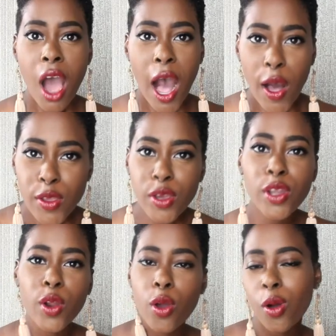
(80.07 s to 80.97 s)
How are you
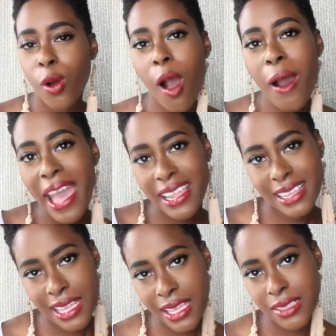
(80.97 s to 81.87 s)
gonna go and
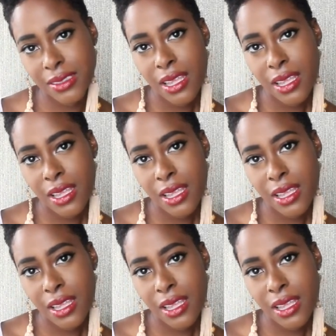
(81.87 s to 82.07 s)
eat?